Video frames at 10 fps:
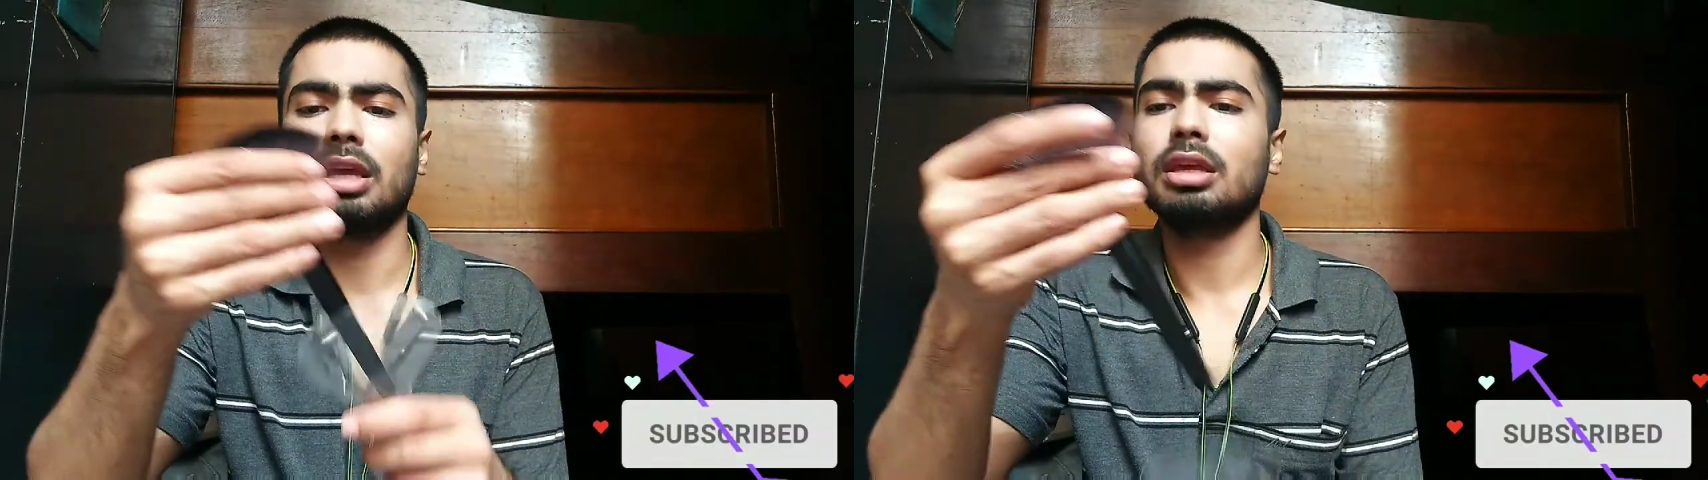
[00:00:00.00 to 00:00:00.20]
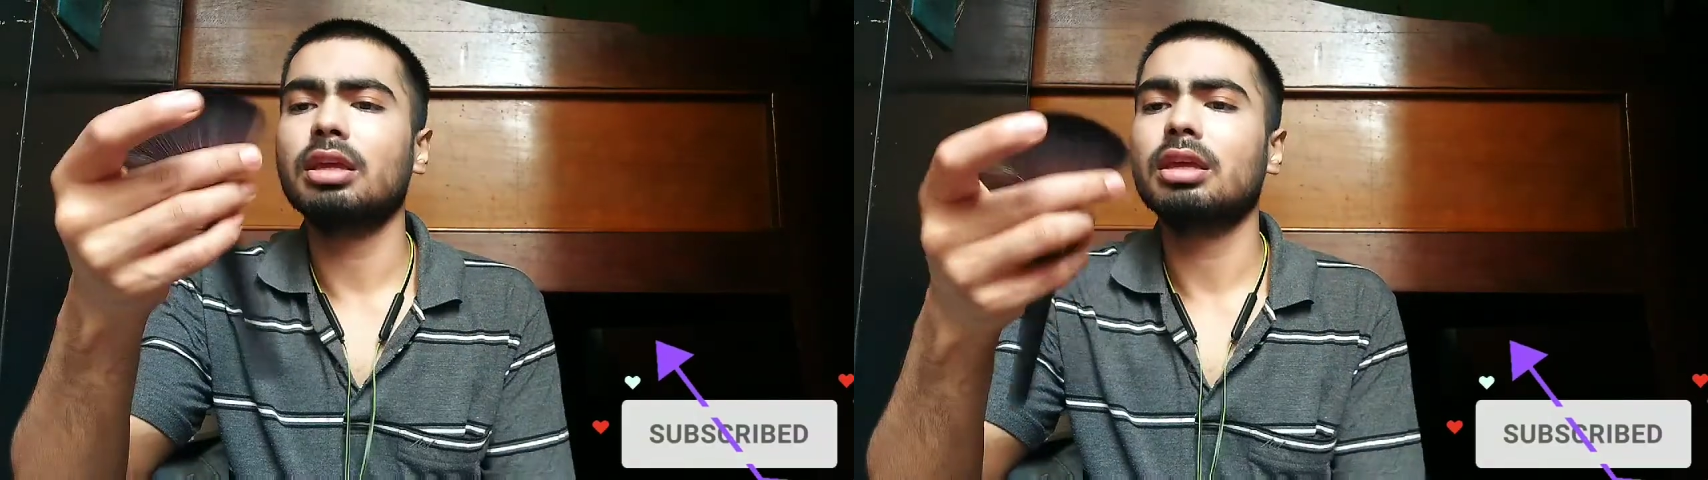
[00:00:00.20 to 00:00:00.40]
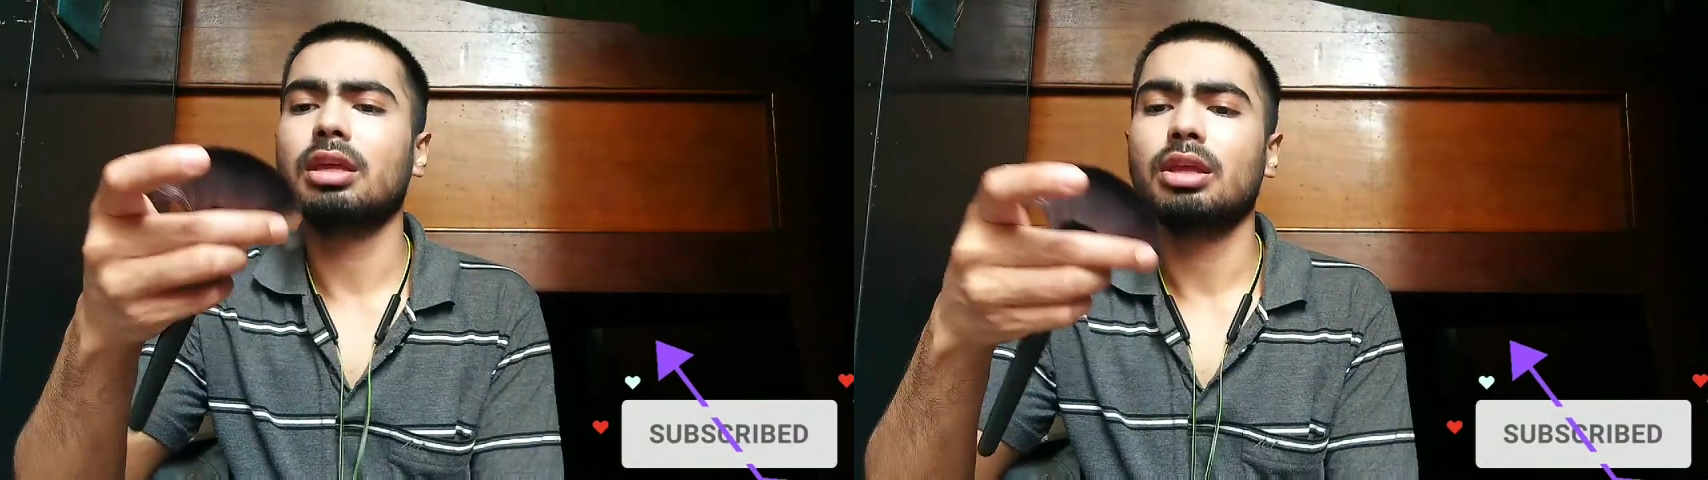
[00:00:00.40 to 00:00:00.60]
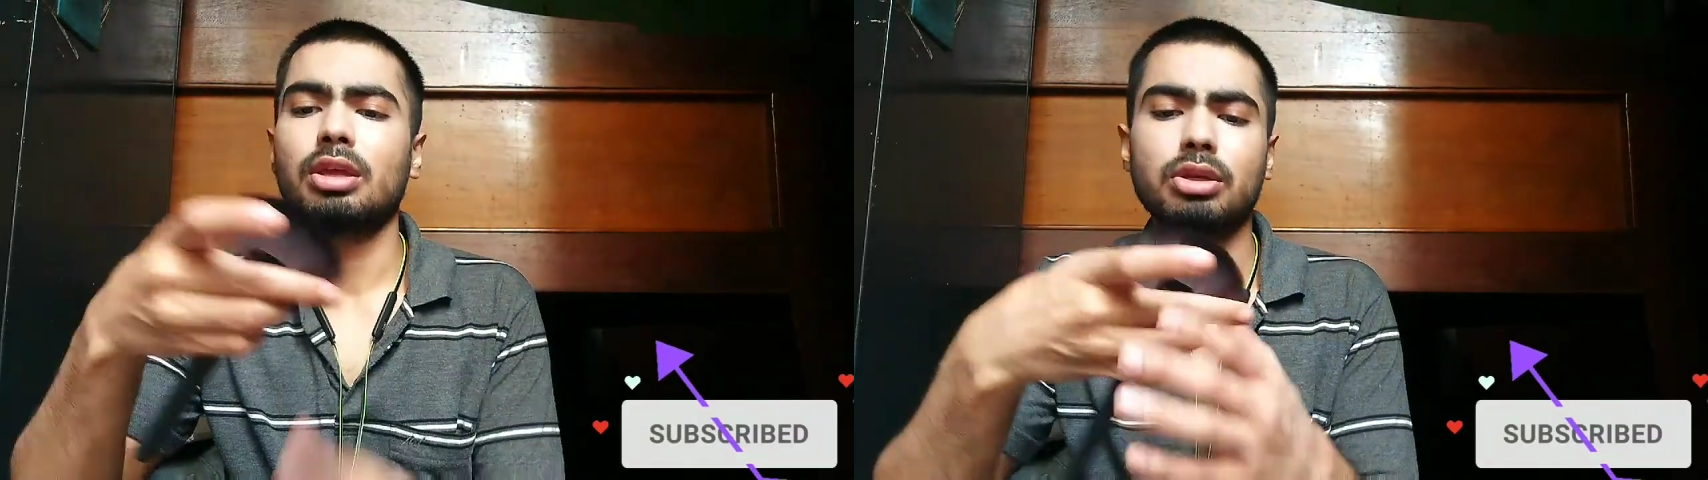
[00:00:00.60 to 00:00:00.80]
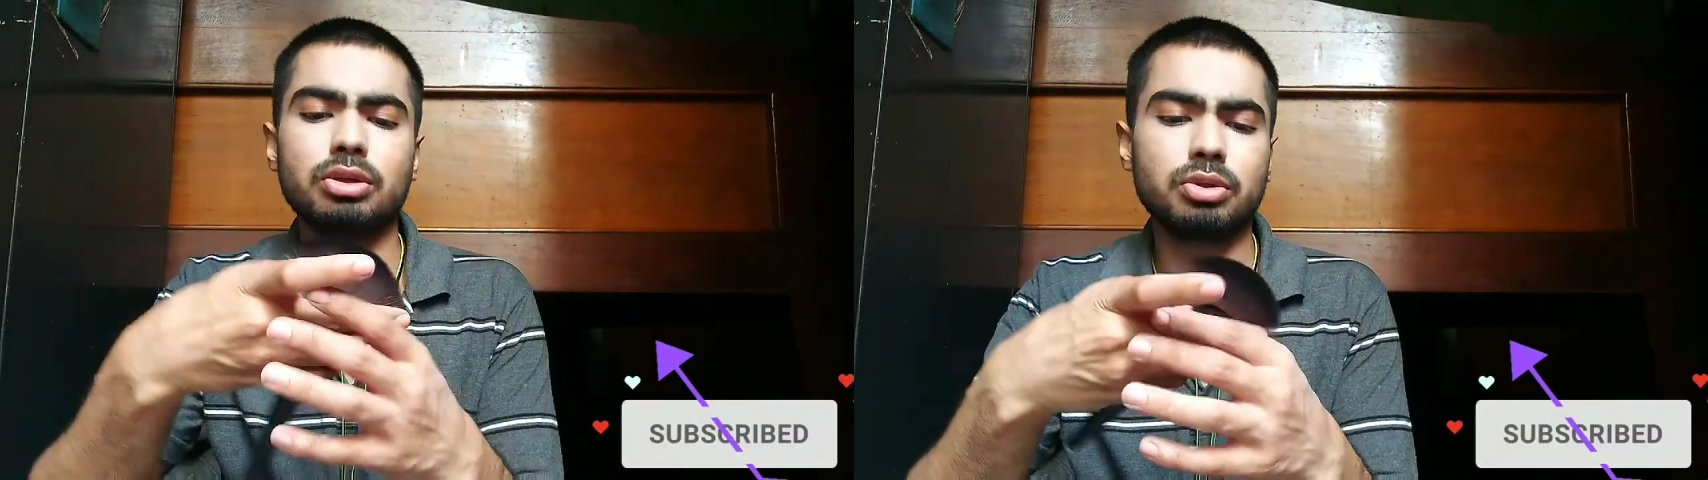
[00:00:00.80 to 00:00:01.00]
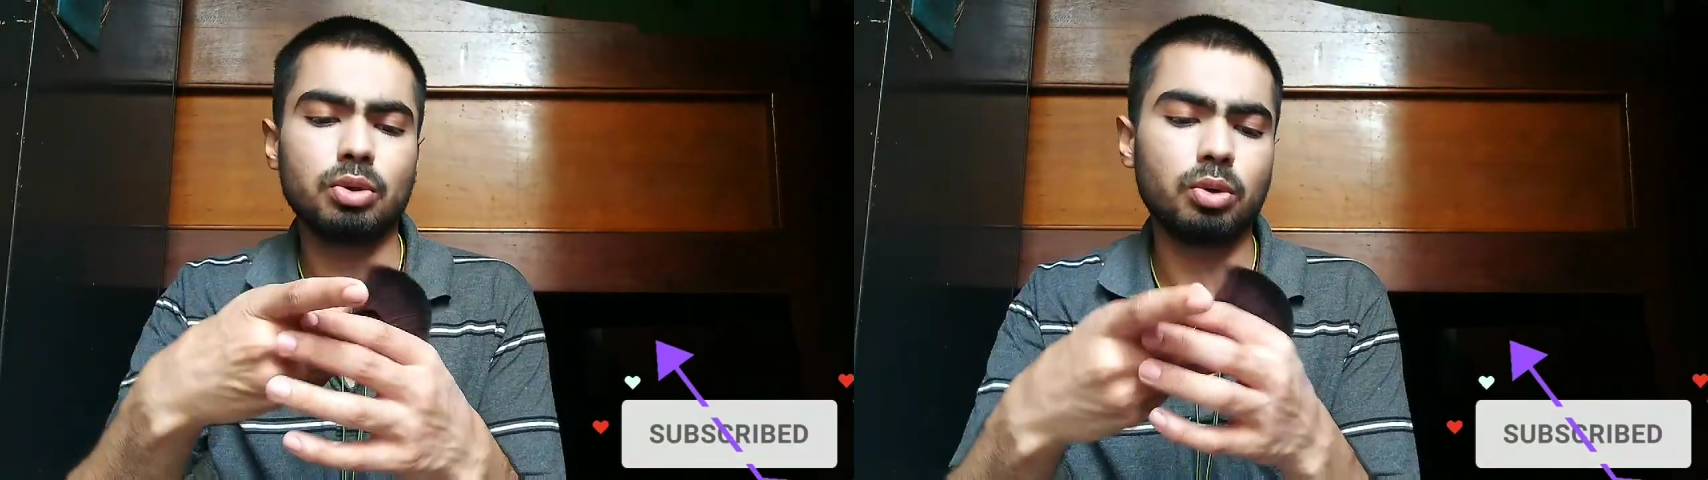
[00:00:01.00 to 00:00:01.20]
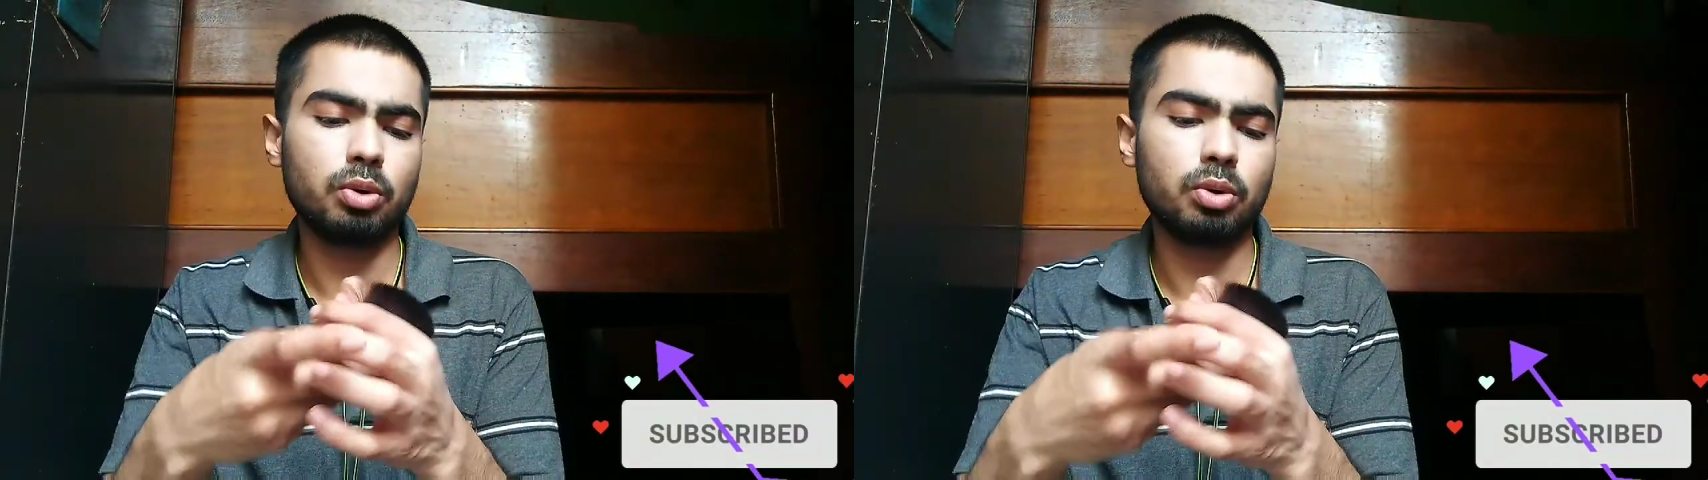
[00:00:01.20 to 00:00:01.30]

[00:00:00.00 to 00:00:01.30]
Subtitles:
brush kind of thingy.